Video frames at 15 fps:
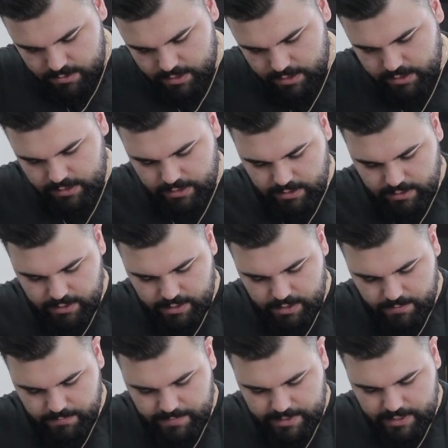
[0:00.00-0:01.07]
Just a
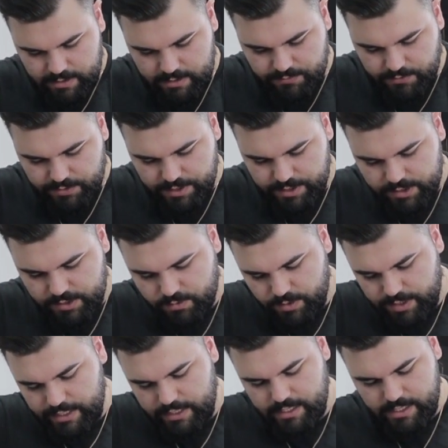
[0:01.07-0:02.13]
little bit for the
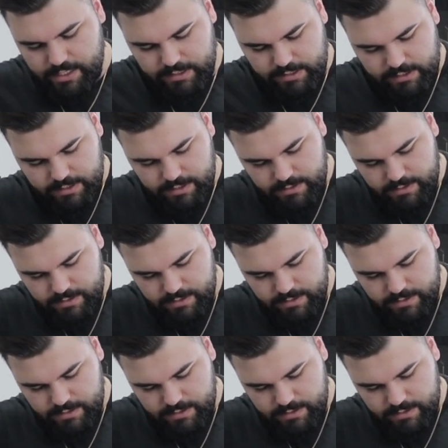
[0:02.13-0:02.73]
sweetness.